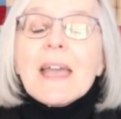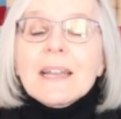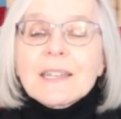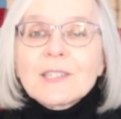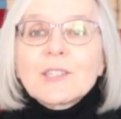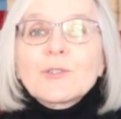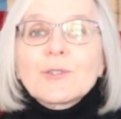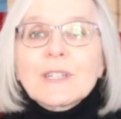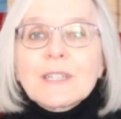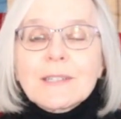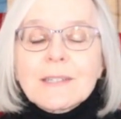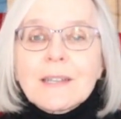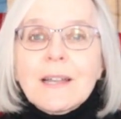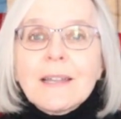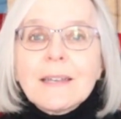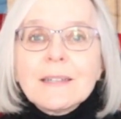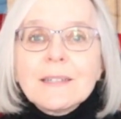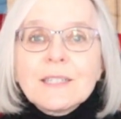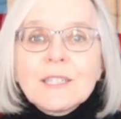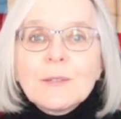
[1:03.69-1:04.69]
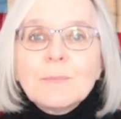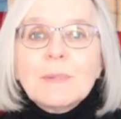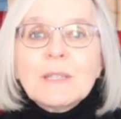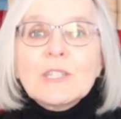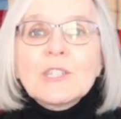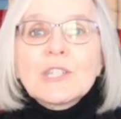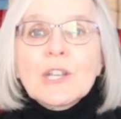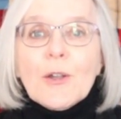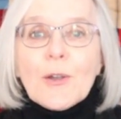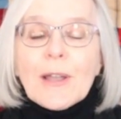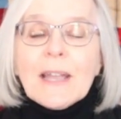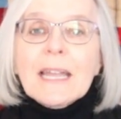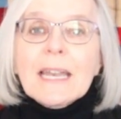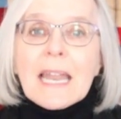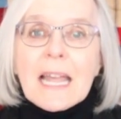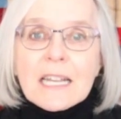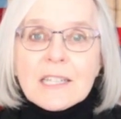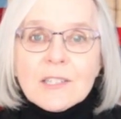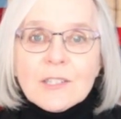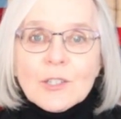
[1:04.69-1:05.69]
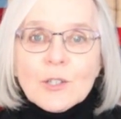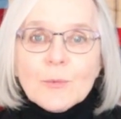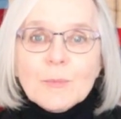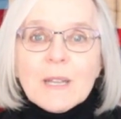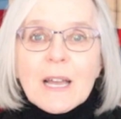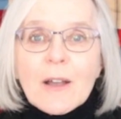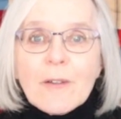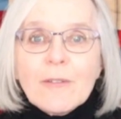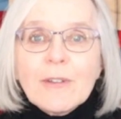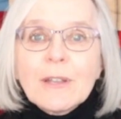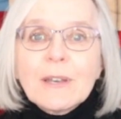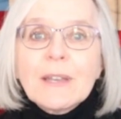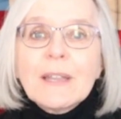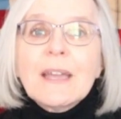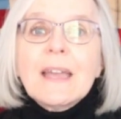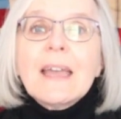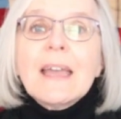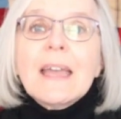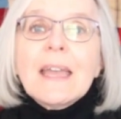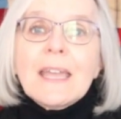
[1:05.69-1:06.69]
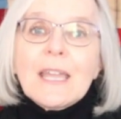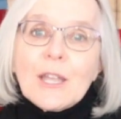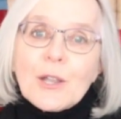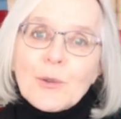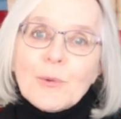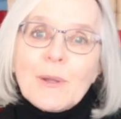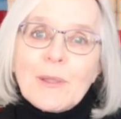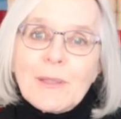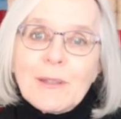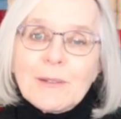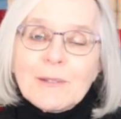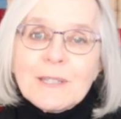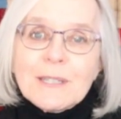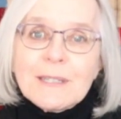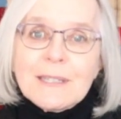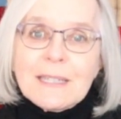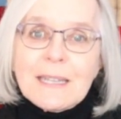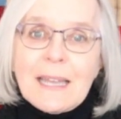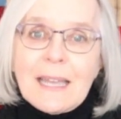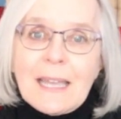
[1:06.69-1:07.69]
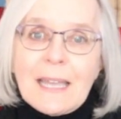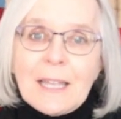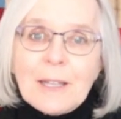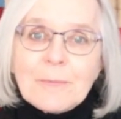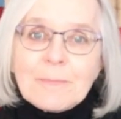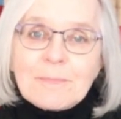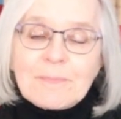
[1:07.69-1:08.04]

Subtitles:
extra excited to be sharing an excerpt of it here with you today.